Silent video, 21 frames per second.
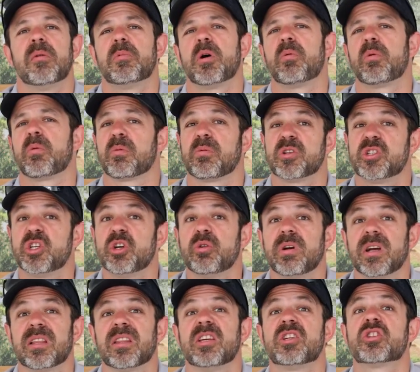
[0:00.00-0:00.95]
But when we're
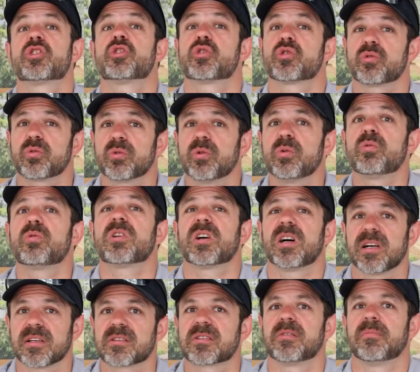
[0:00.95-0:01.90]
doing these true
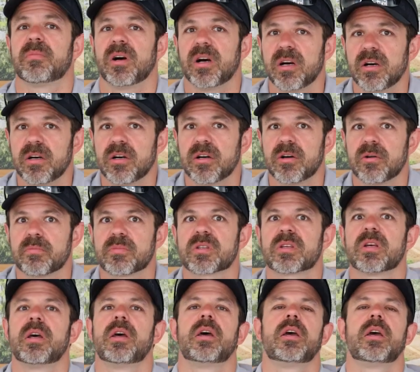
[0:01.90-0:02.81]
custom homes,